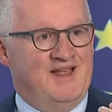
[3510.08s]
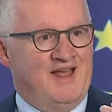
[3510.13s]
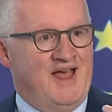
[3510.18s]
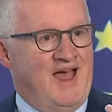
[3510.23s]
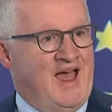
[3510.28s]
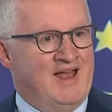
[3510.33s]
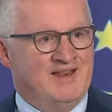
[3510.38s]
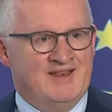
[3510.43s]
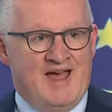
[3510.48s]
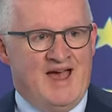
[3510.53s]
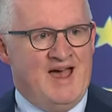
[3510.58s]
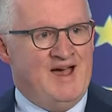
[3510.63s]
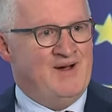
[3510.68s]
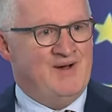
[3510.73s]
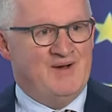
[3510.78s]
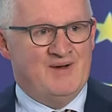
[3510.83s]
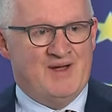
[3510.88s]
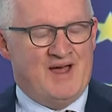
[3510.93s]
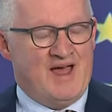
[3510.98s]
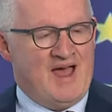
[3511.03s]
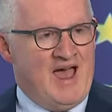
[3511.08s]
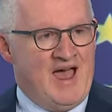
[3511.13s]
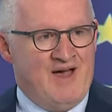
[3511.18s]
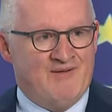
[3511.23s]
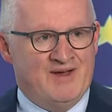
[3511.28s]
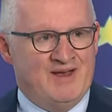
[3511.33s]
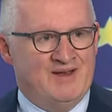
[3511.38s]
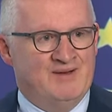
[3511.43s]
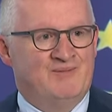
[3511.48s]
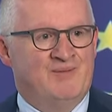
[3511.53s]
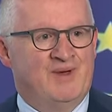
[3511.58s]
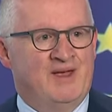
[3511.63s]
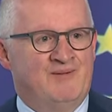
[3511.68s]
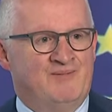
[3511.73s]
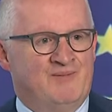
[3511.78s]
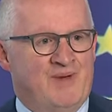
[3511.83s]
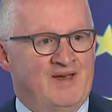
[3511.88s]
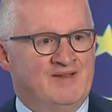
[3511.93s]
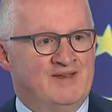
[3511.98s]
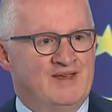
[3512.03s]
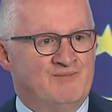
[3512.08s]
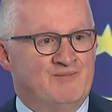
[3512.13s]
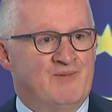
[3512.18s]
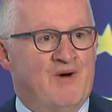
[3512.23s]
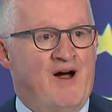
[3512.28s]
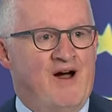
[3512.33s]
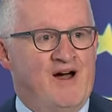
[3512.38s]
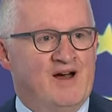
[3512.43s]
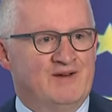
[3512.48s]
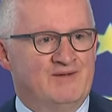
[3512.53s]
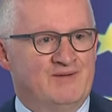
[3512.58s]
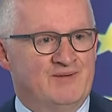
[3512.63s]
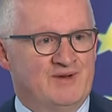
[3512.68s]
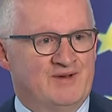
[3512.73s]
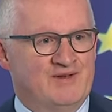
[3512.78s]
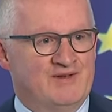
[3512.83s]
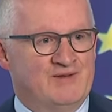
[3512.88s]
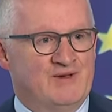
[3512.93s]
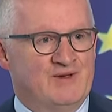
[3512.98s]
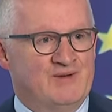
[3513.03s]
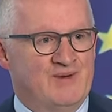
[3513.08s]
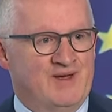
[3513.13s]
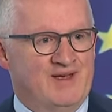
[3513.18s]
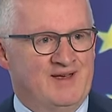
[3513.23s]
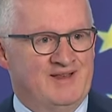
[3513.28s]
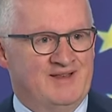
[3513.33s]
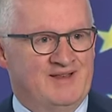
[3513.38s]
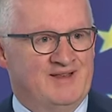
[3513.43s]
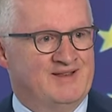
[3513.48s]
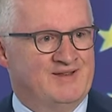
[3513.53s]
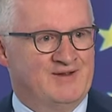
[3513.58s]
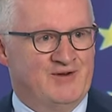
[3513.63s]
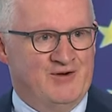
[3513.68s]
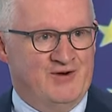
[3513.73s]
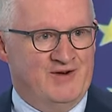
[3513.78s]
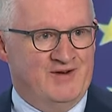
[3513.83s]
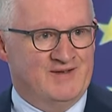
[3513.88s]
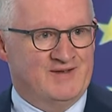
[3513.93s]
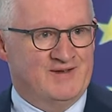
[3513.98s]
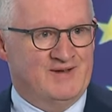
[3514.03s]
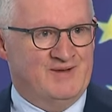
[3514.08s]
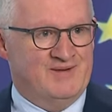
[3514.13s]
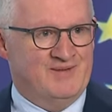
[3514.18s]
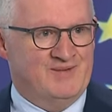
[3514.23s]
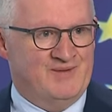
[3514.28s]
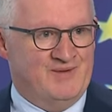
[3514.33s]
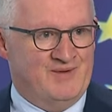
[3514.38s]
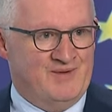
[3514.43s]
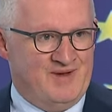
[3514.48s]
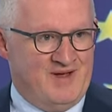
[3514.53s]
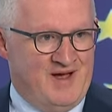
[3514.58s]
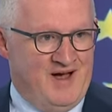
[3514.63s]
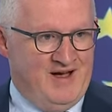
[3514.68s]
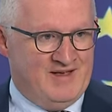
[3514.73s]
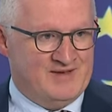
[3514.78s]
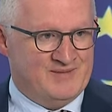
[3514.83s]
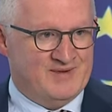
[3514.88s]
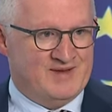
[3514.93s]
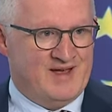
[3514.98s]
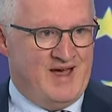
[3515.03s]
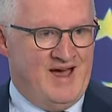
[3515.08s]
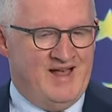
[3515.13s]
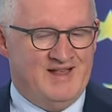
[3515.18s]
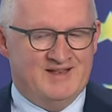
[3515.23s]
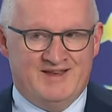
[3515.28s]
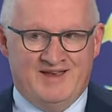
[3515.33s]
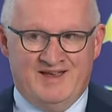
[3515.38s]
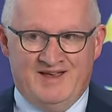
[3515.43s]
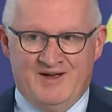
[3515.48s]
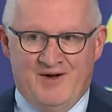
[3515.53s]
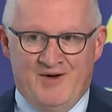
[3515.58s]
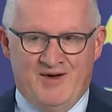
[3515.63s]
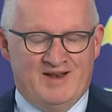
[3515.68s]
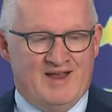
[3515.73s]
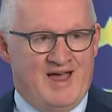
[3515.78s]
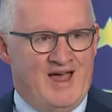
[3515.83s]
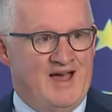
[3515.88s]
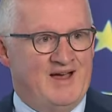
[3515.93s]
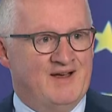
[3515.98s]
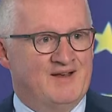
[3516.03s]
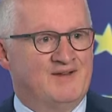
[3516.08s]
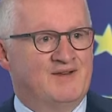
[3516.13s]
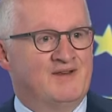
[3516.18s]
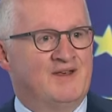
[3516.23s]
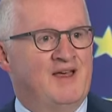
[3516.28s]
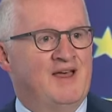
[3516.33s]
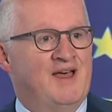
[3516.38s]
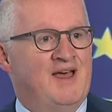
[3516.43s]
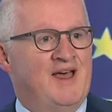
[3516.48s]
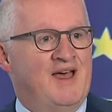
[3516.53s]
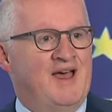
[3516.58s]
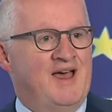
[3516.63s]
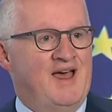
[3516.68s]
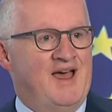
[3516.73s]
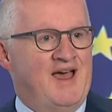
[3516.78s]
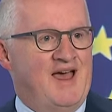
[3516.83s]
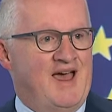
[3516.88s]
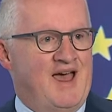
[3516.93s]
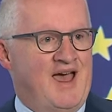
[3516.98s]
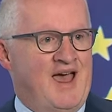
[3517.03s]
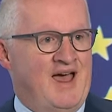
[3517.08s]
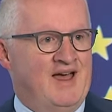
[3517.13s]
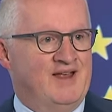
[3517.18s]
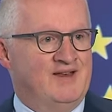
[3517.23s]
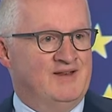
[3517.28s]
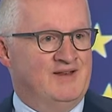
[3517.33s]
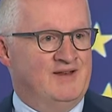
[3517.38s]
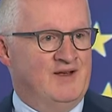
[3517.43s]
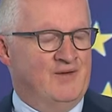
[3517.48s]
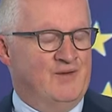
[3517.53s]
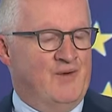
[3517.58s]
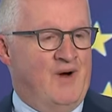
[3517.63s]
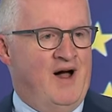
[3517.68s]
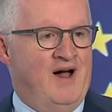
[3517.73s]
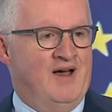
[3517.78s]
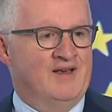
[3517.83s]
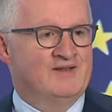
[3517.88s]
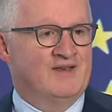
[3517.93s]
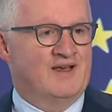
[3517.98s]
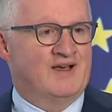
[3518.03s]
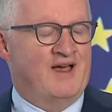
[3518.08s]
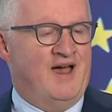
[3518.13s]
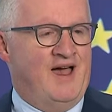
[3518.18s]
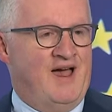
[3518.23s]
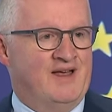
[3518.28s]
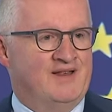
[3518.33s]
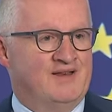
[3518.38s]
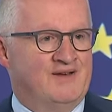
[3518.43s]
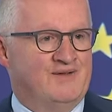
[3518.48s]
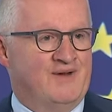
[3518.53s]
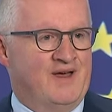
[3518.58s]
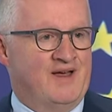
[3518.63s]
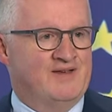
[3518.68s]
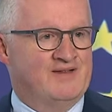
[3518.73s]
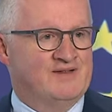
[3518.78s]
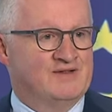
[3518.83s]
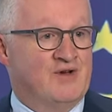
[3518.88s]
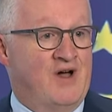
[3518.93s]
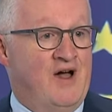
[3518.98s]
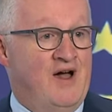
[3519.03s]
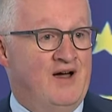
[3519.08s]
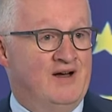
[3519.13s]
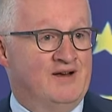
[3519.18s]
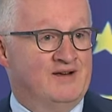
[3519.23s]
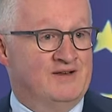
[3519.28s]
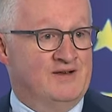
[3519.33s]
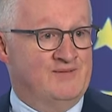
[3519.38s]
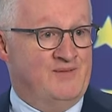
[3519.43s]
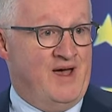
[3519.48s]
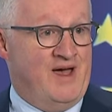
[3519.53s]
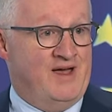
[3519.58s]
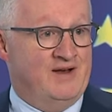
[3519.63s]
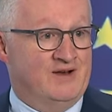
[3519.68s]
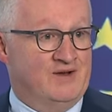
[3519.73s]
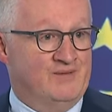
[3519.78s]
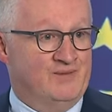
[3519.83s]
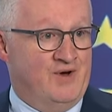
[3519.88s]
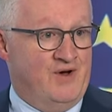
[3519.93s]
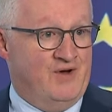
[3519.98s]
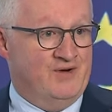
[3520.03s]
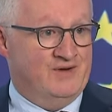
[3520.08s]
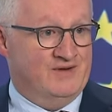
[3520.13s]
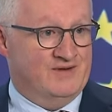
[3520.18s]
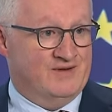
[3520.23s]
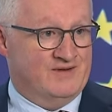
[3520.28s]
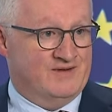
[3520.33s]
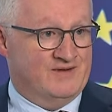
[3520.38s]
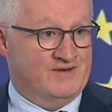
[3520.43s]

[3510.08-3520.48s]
and now having been basically barred from consuming tourism, hospitality, going out, there was a kind of a strong demand component